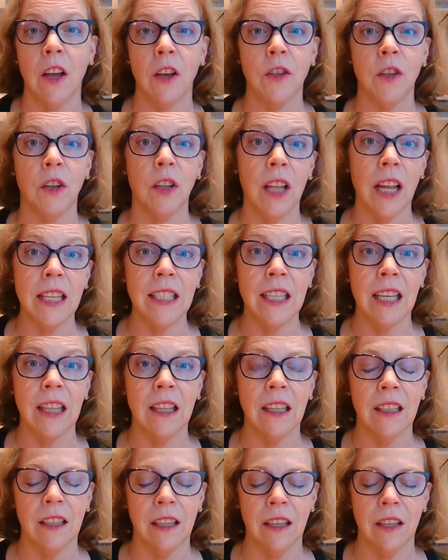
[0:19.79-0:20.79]
So let's get
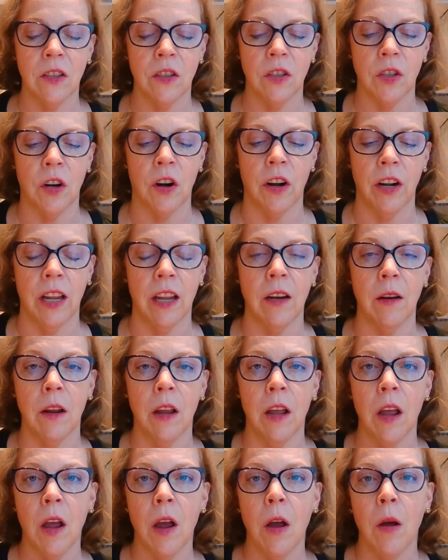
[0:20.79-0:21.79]
the list started.
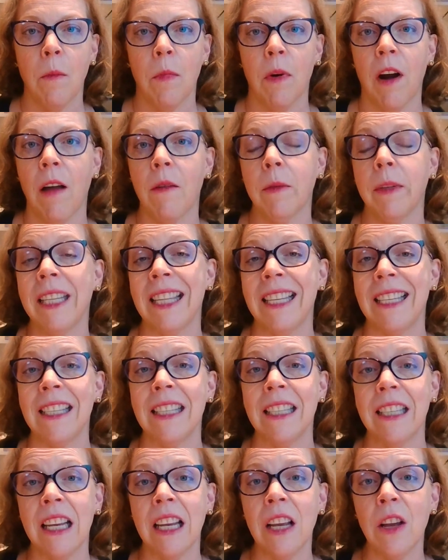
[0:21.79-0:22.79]
Probably the
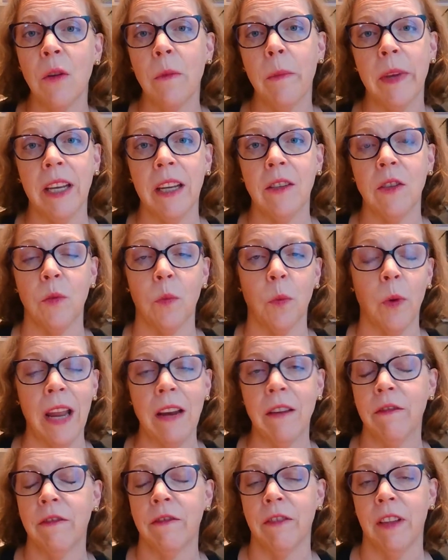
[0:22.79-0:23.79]
single biggest
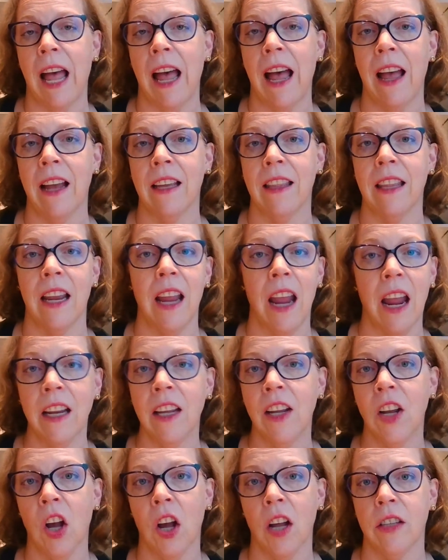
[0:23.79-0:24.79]
red flag that
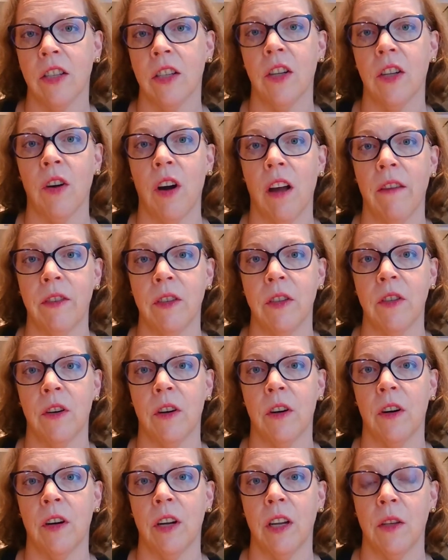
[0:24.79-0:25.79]
any consular
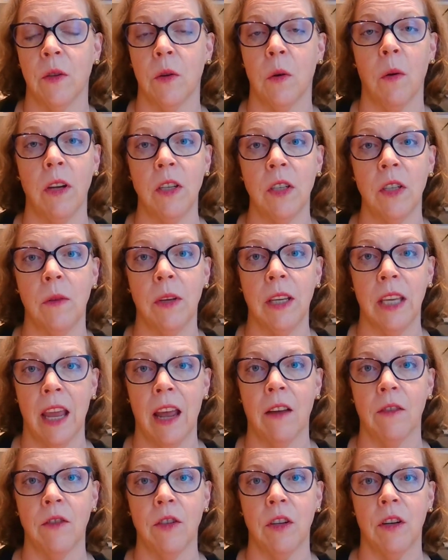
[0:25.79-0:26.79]
officer is going to
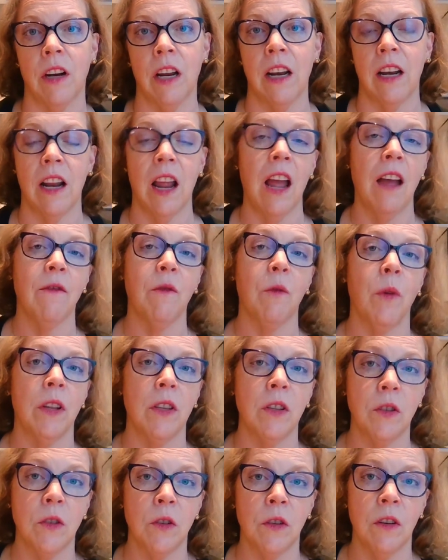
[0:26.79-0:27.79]
encounter in an
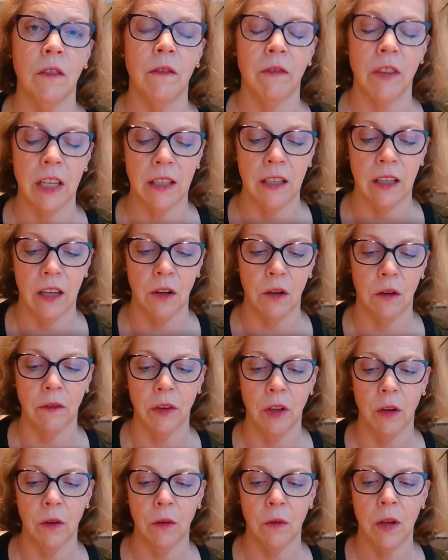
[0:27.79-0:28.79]
F1 student visa
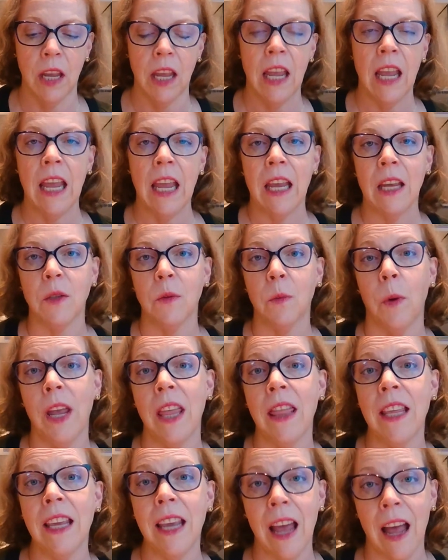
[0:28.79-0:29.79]
interview is
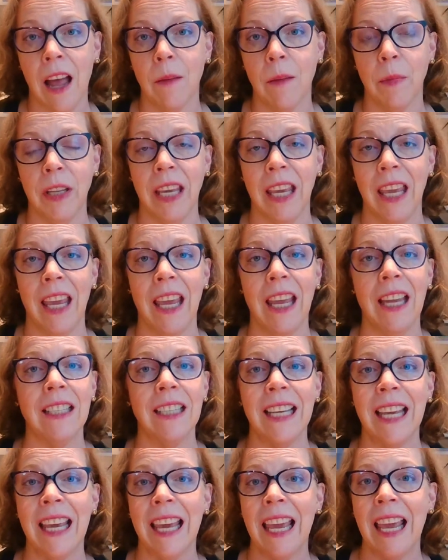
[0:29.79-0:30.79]
when the
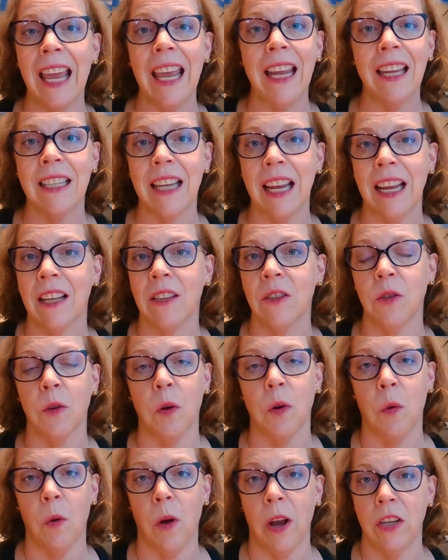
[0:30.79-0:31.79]
applicant can't answer
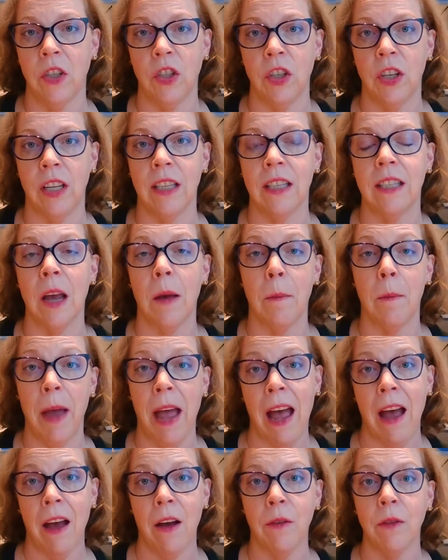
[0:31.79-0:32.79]
questions
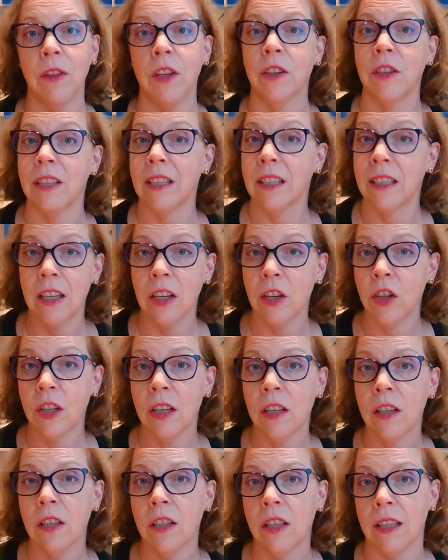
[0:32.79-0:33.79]
about their
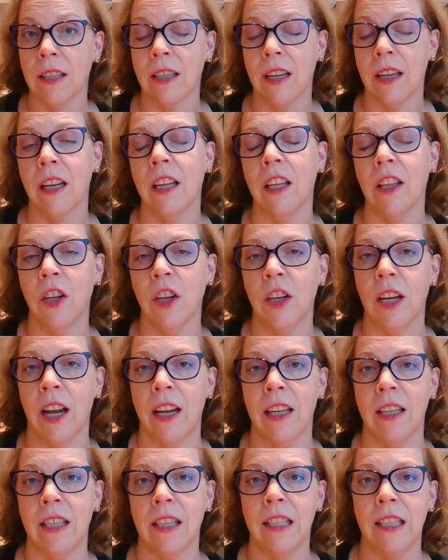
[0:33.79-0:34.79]
decision to study in the
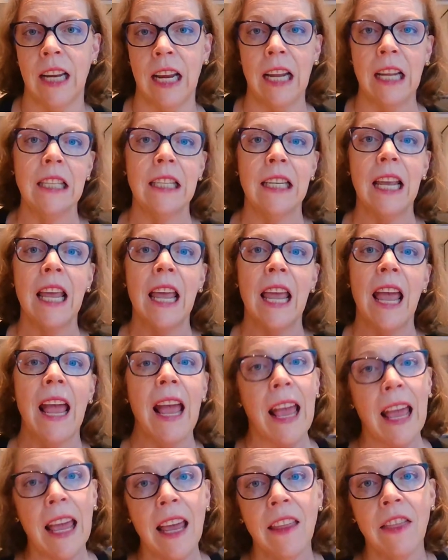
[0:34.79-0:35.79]
United States
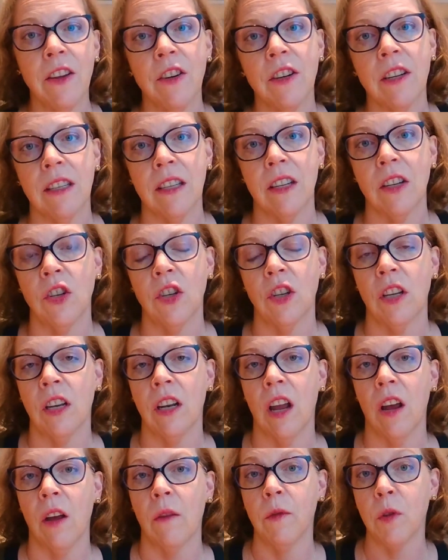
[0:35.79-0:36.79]
and their
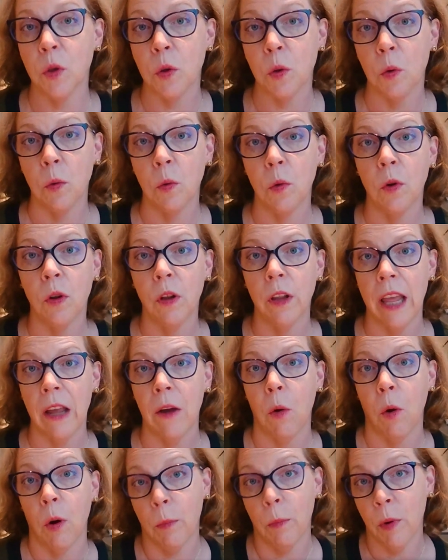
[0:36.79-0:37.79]
decision of school
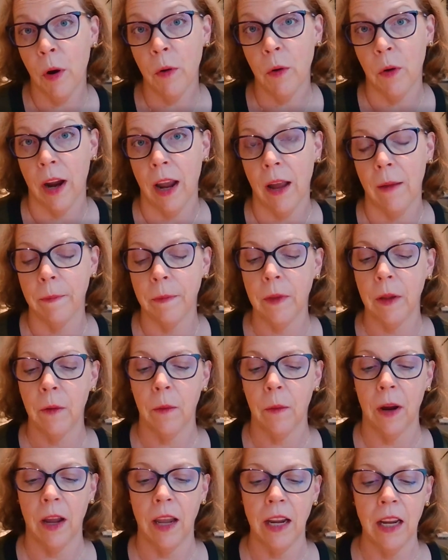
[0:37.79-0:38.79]
or program,
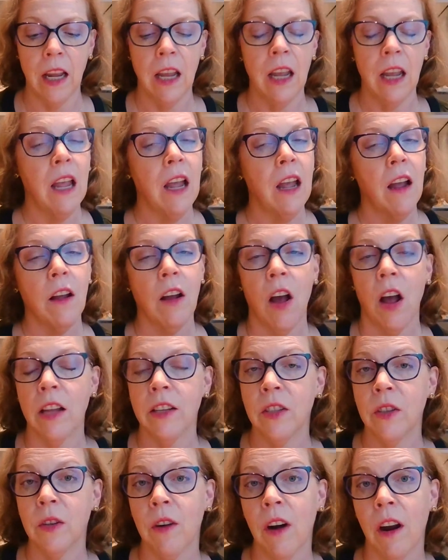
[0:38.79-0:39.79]
right?
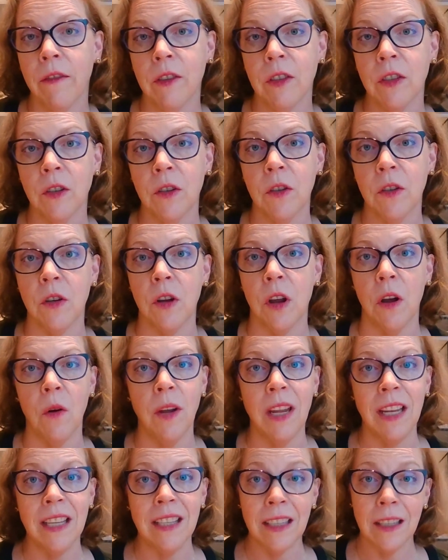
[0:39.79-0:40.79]
Consular officers know
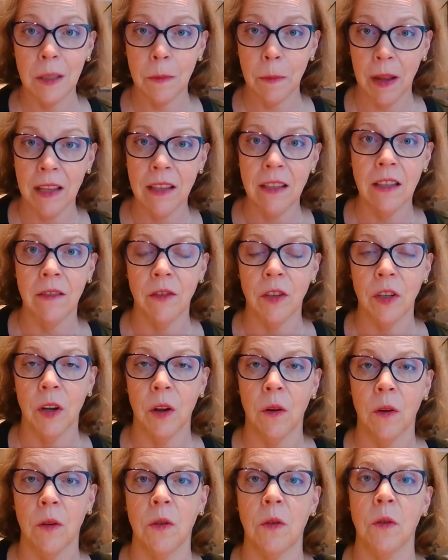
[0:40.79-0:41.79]
it's expensive to
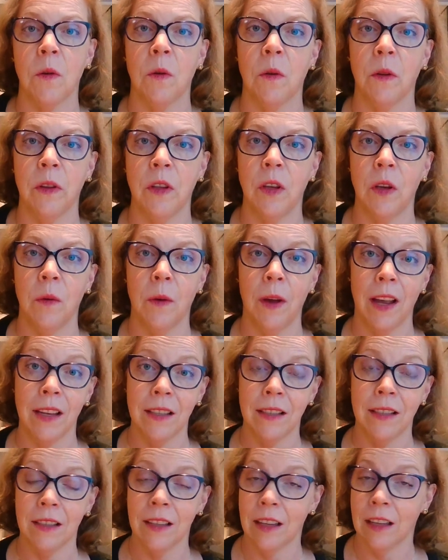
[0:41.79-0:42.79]
go to school in the
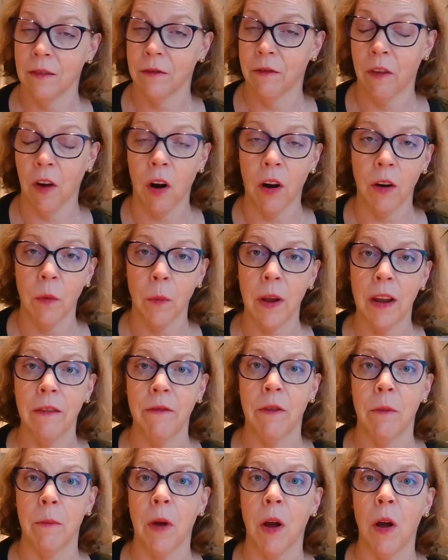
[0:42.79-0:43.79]
US. It's far away
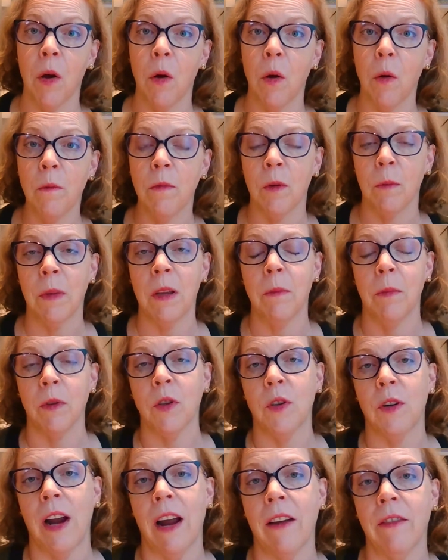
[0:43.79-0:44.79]
from home for people
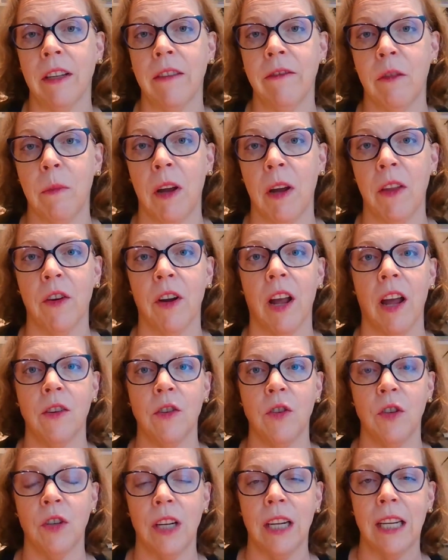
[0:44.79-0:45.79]
traveling from other
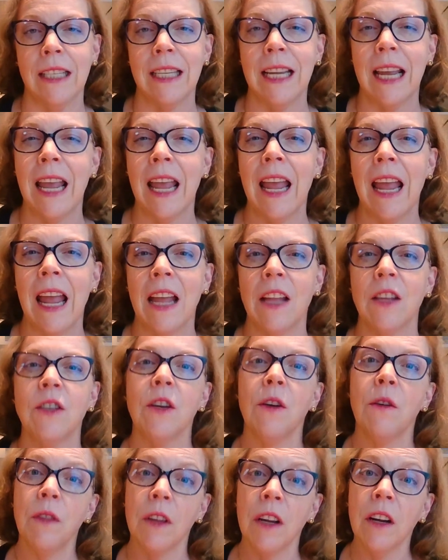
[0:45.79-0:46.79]
countries. And
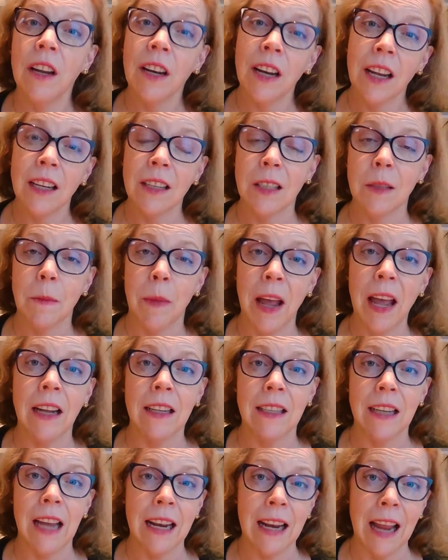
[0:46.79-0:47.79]
so they're going to
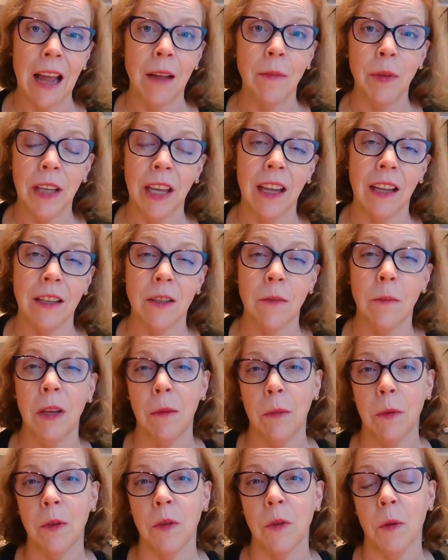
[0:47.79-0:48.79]
expect an applicant to be
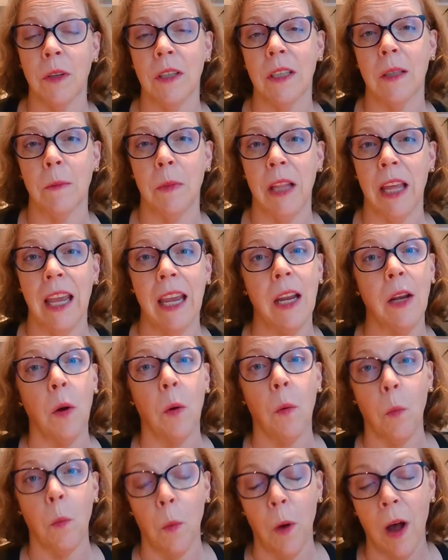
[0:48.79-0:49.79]
able to explain
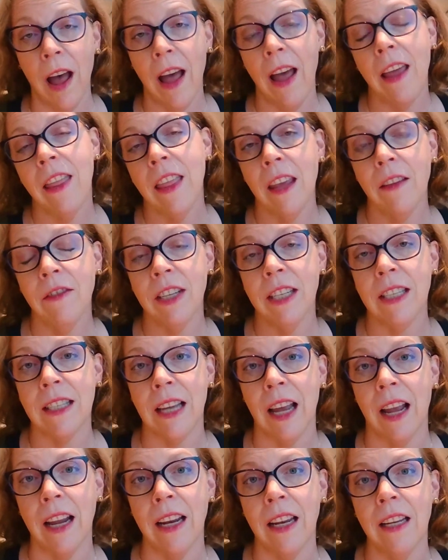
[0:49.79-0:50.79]
why they've
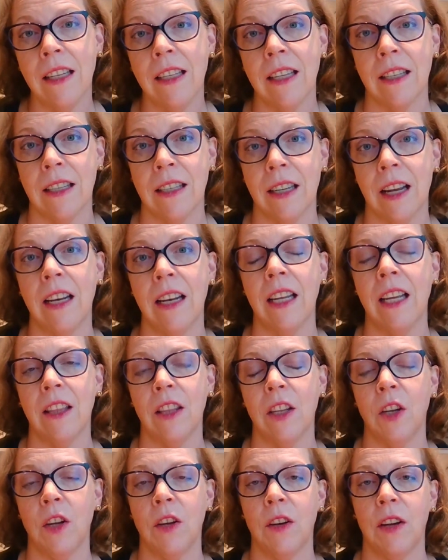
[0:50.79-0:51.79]
decided to study in
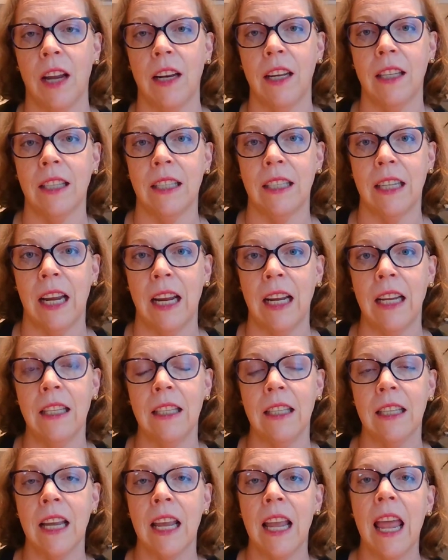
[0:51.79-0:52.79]
the United
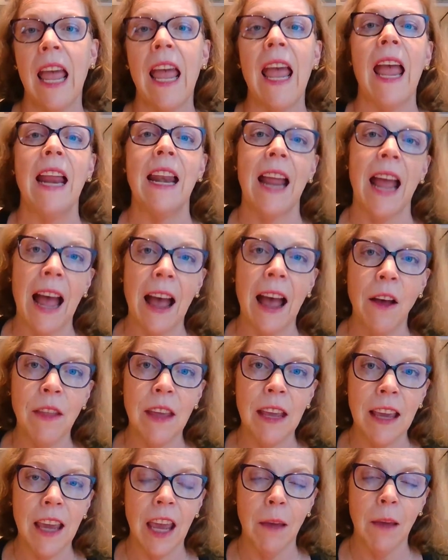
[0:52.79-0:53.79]
States and how
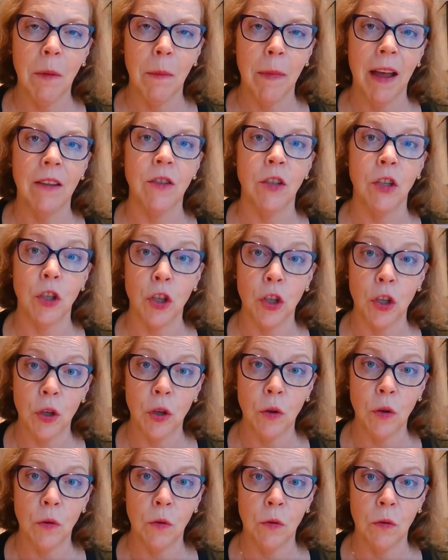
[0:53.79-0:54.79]
they came about to
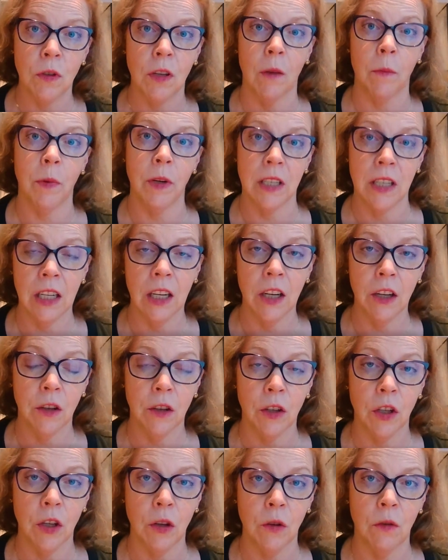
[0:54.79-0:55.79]
choose a particular
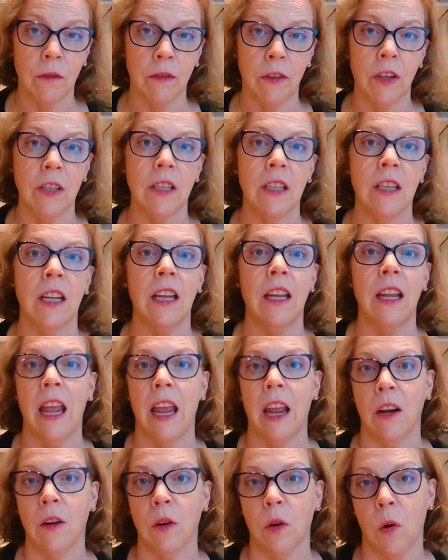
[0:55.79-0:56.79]
university
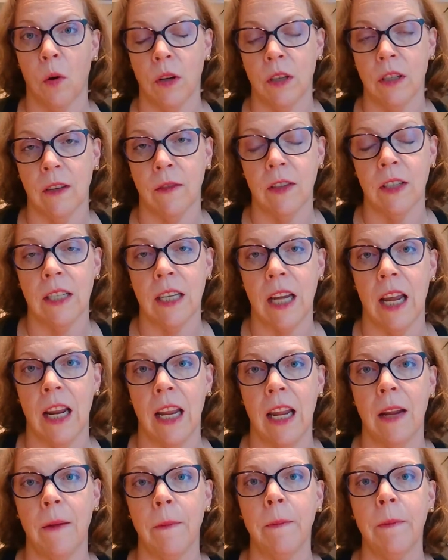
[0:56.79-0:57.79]
and course of
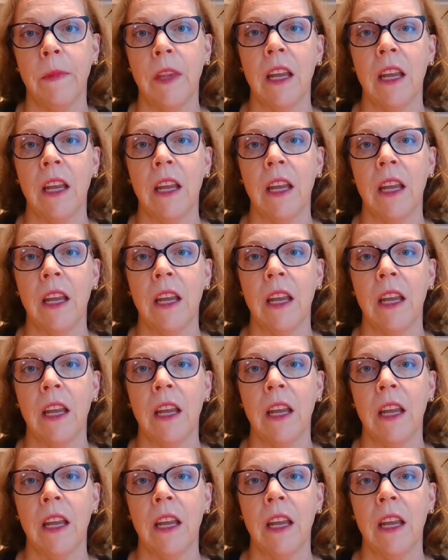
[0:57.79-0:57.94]
study.